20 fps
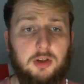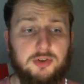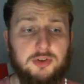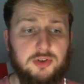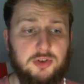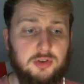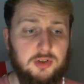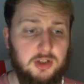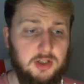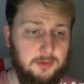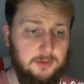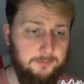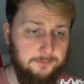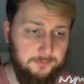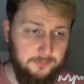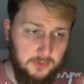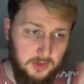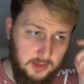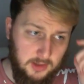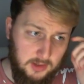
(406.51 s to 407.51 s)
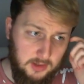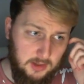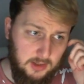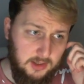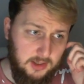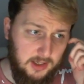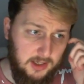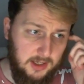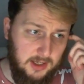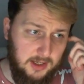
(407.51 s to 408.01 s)
Sunday.
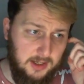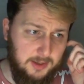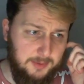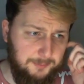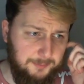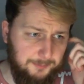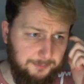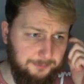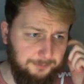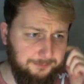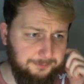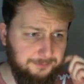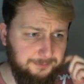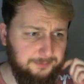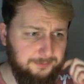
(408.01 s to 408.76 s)
I